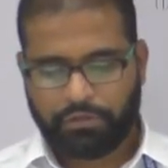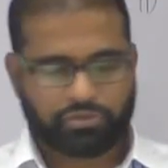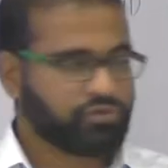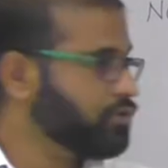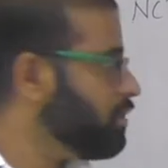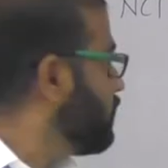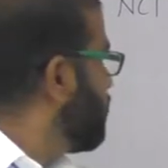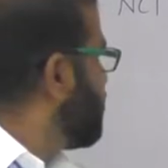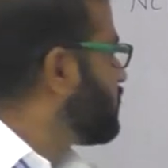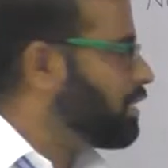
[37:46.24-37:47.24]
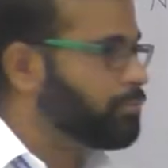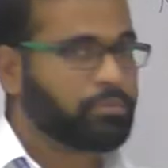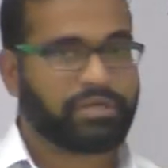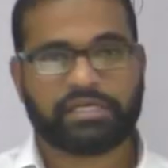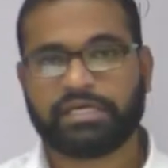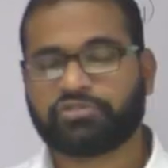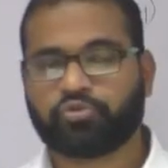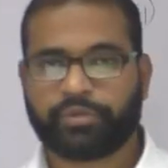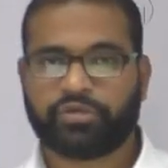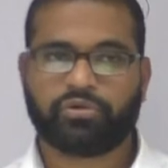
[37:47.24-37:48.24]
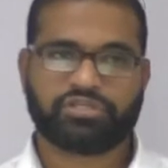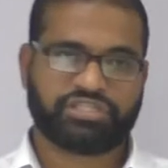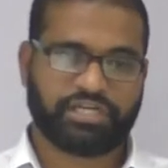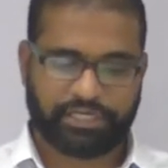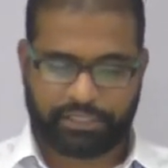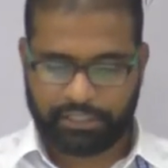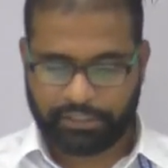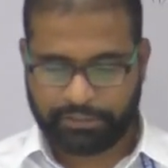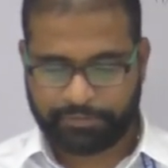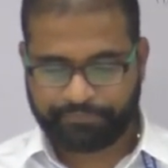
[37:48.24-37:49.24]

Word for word: So in SR Bommai case, Supreme Court stated that